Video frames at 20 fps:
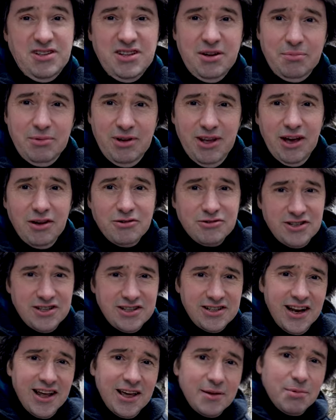somebody
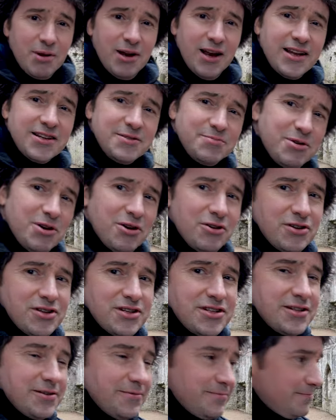else's labour, let's be
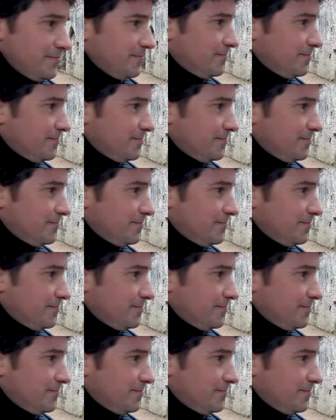honest.